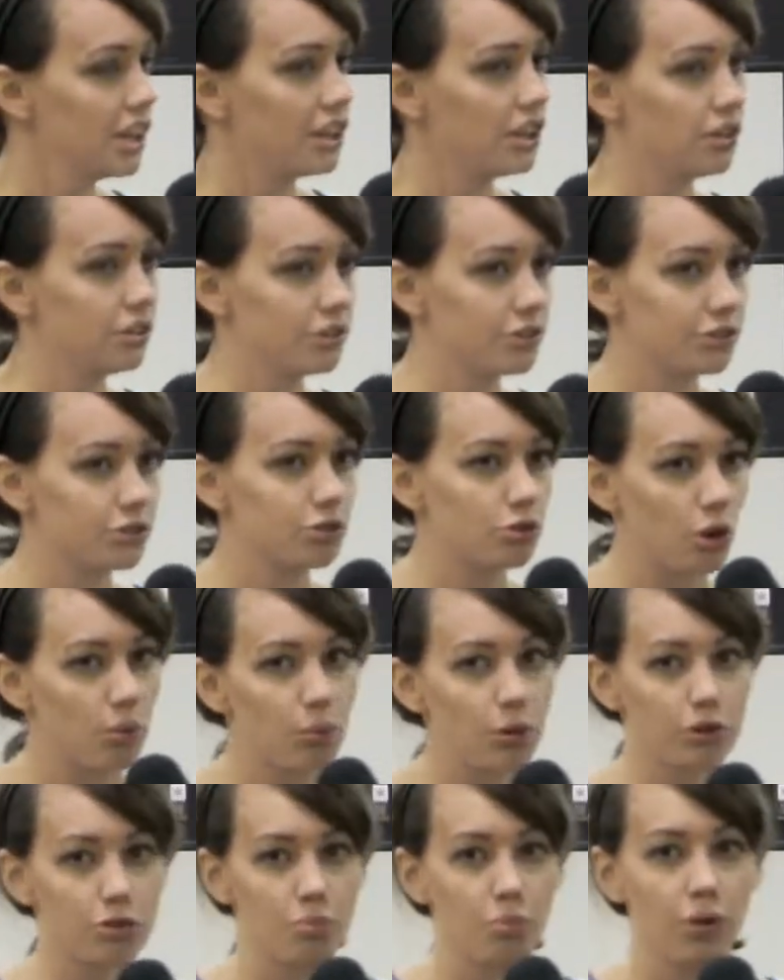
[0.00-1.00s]
just so
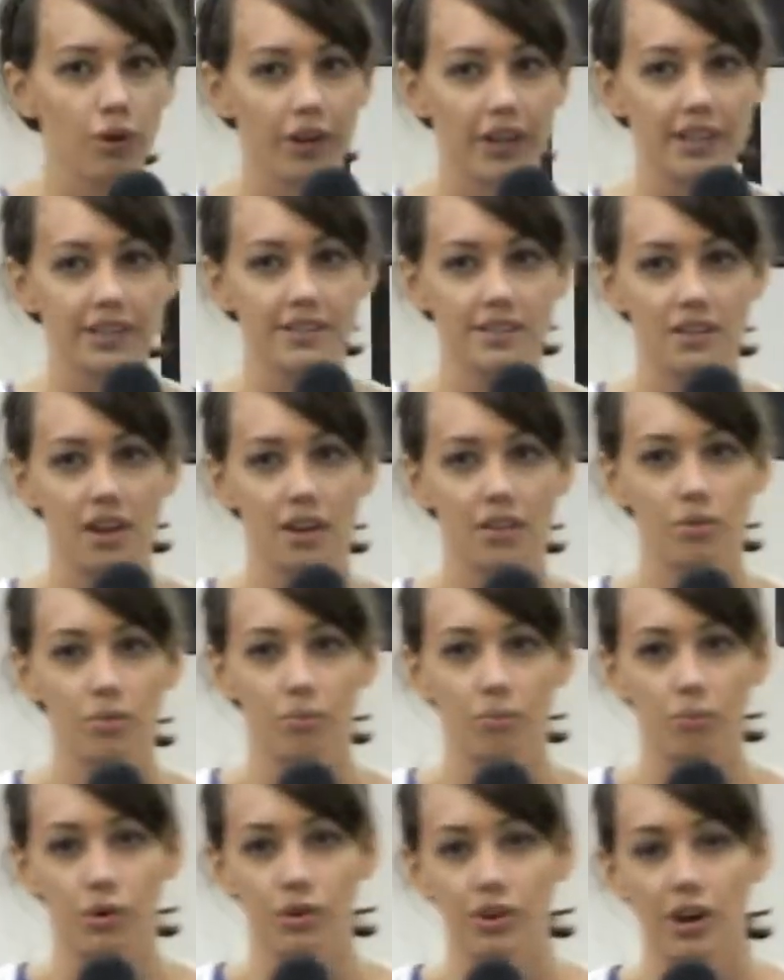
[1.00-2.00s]
much more gets done
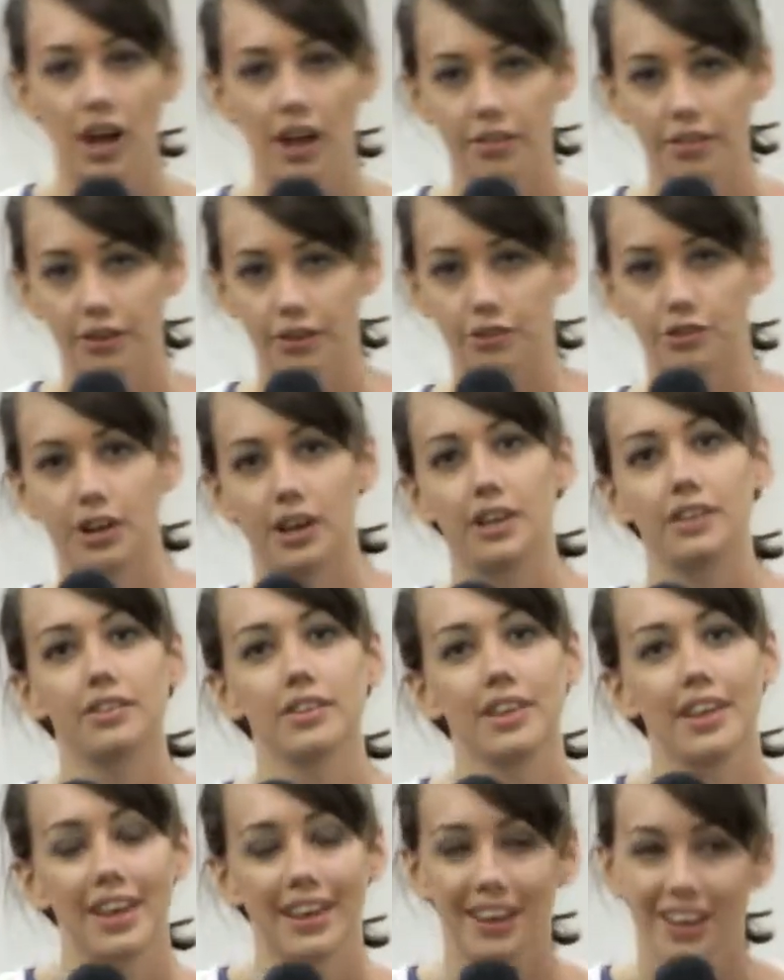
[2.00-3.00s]
than when you're out there trying
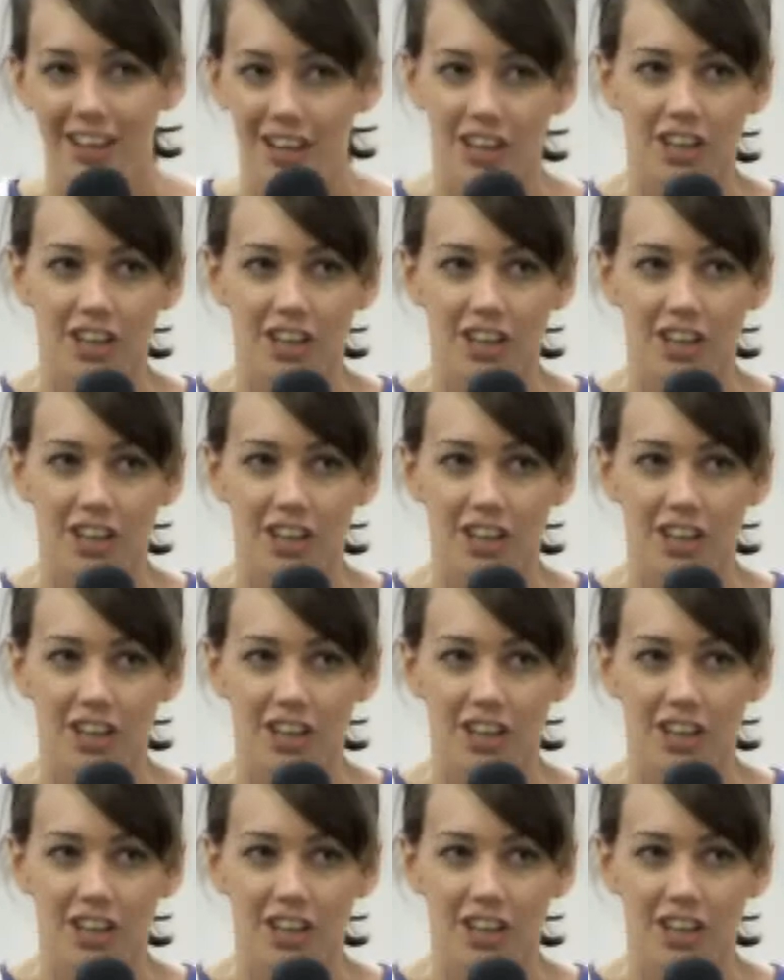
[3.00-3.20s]
to